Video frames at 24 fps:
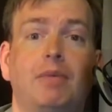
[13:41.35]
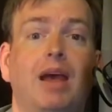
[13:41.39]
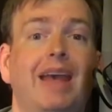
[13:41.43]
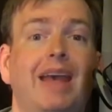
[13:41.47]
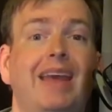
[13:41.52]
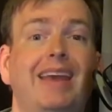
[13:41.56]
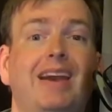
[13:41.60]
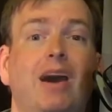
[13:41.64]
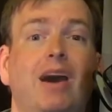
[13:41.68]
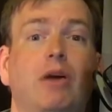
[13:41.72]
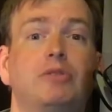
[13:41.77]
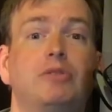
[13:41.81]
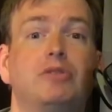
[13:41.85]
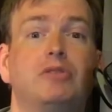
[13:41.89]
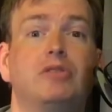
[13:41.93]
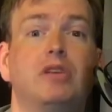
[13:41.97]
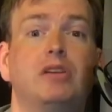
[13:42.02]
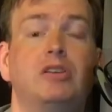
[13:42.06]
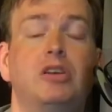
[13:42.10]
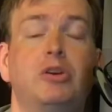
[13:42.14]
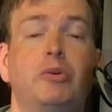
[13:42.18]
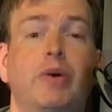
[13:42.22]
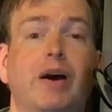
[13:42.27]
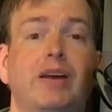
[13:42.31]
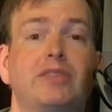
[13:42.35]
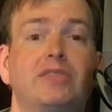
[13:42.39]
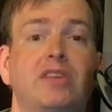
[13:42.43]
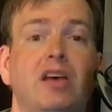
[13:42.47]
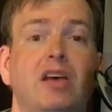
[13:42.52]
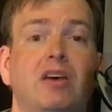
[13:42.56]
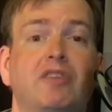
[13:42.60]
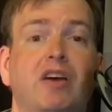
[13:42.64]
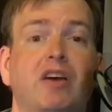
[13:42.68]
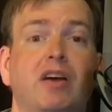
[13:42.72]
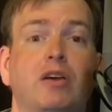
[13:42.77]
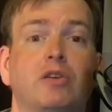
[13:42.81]
He coached the
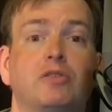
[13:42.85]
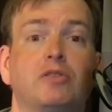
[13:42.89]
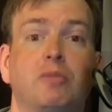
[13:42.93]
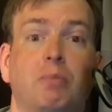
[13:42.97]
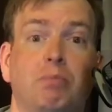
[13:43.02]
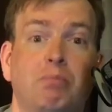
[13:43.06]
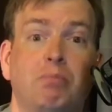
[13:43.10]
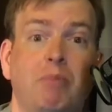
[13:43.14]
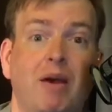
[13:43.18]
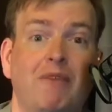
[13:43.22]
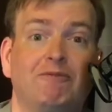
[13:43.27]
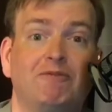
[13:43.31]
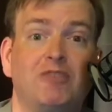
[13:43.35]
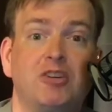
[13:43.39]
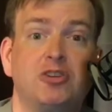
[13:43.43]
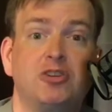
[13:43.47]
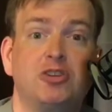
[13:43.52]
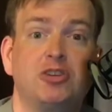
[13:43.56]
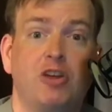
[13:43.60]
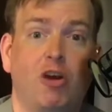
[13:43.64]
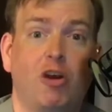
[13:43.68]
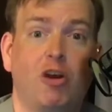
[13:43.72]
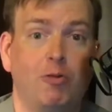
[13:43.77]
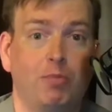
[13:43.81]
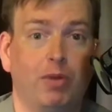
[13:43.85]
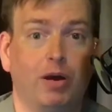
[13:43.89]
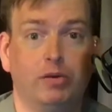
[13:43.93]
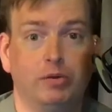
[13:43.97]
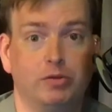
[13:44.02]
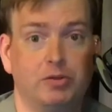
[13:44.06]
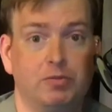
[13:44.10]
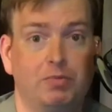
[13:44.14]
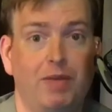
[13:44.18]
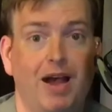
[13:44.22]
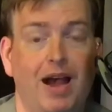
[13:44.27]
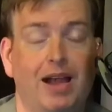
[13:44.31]
USFL's Memphis
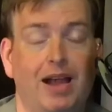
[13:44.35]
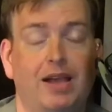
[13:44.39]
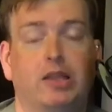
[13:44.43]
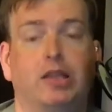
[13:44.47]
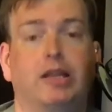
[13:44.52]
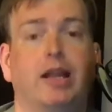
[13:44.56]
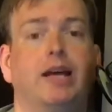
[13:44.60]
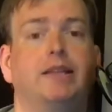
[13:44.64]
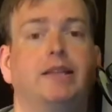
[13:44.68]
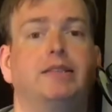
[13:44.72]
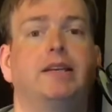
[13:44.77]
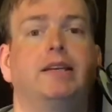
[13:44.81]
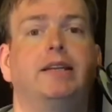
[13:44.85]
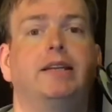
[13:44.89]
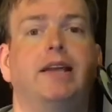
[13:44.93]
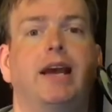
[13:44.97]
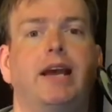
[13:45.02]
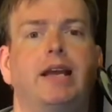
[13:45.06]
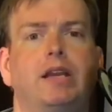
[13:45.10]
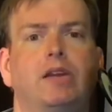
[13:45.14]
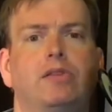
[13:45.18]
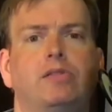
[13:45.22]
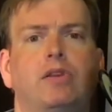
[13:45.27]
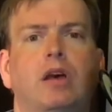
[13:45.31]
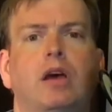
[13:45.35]
Showboats back in the 1980s,